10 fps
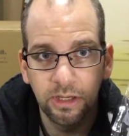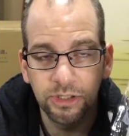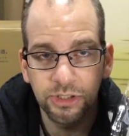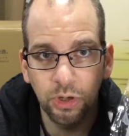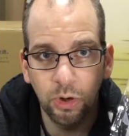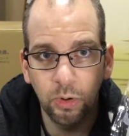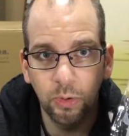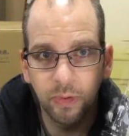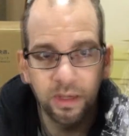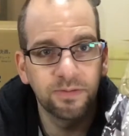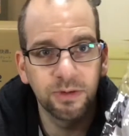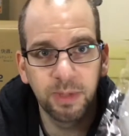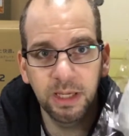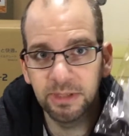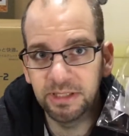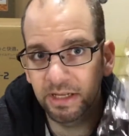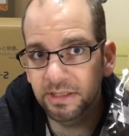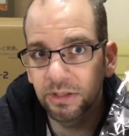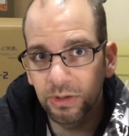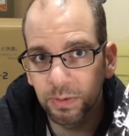So if your baby
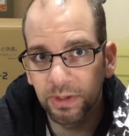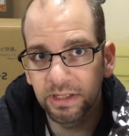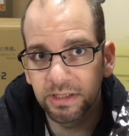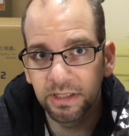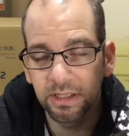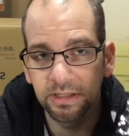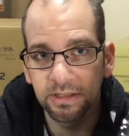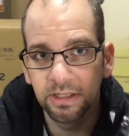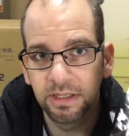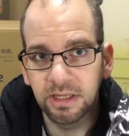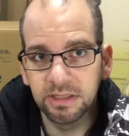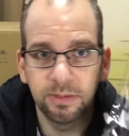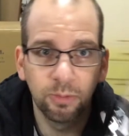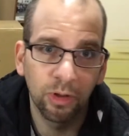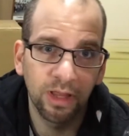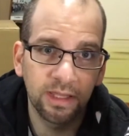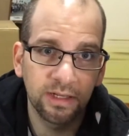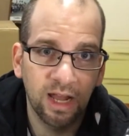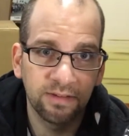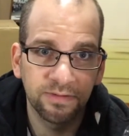doesn't use one of these things, is he more likely
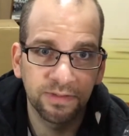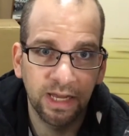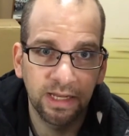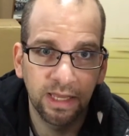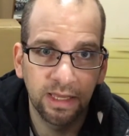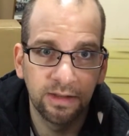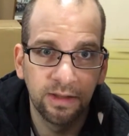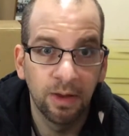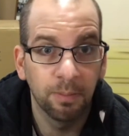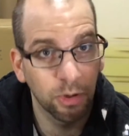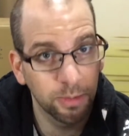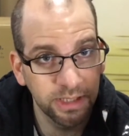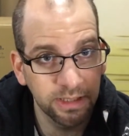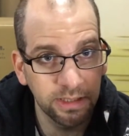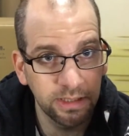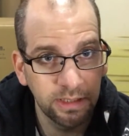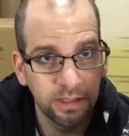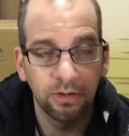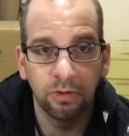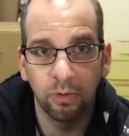to have a flat head permanently
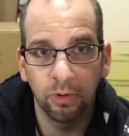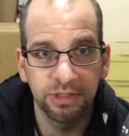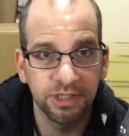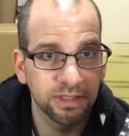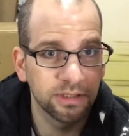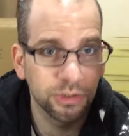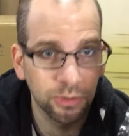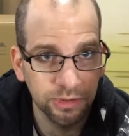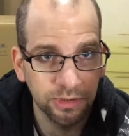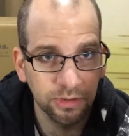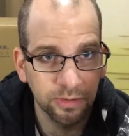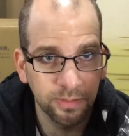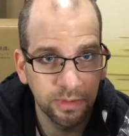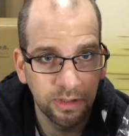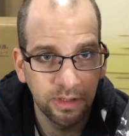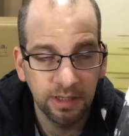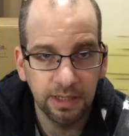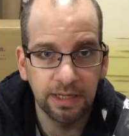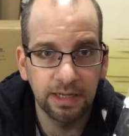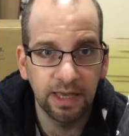or just in the short term?
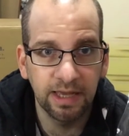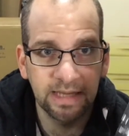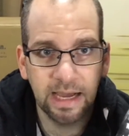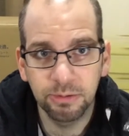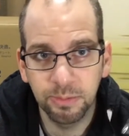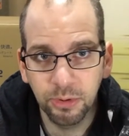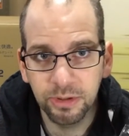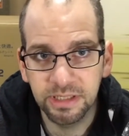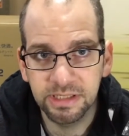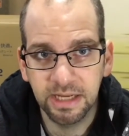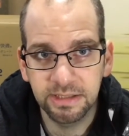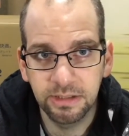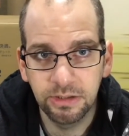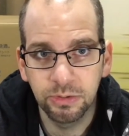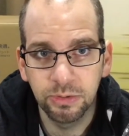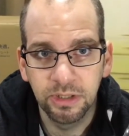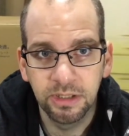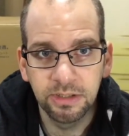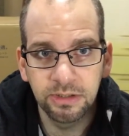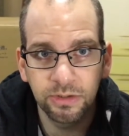And how important is that to you
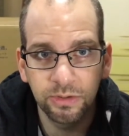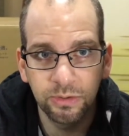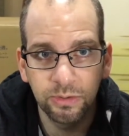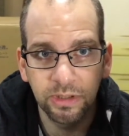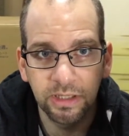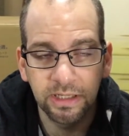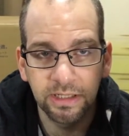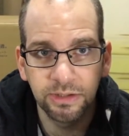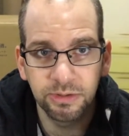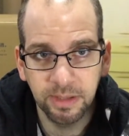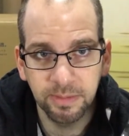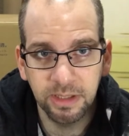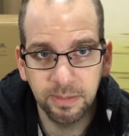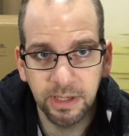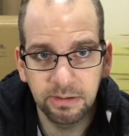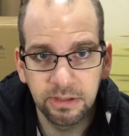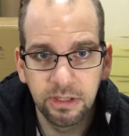to do something about?